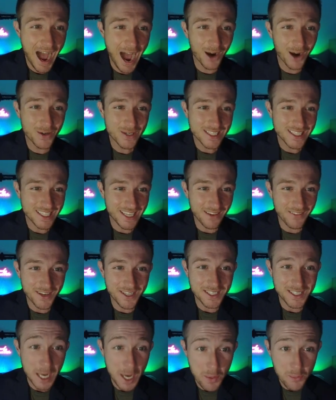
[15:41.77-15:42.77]
I was
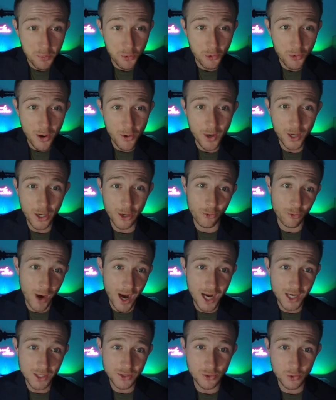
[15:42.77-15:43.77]
given temporary
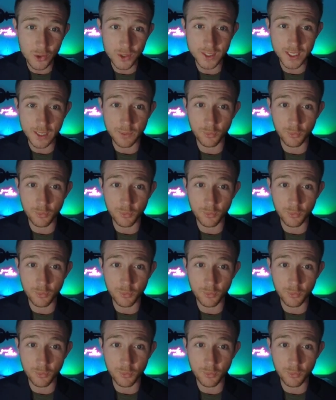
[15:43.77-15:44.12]
garage doors